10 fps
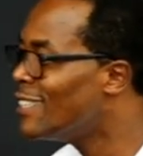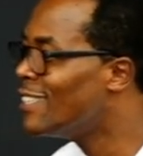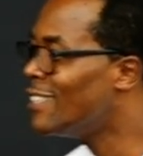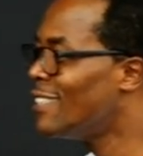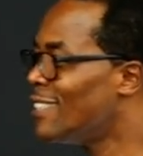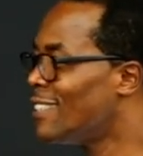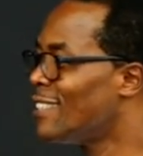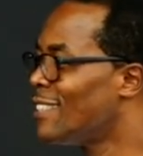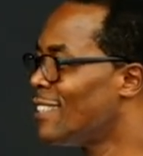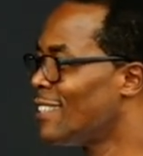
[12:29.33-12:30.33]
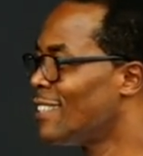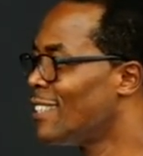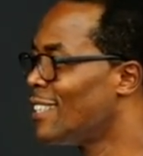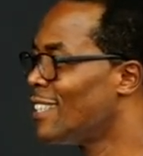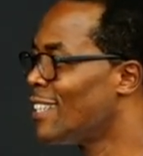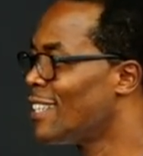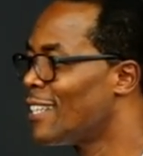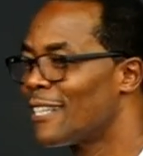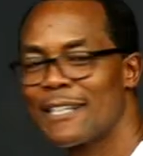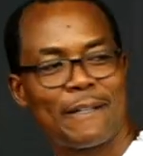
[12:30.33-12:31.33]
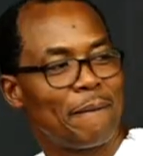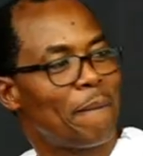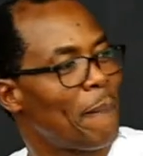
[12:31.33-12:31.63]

Nobody speaks.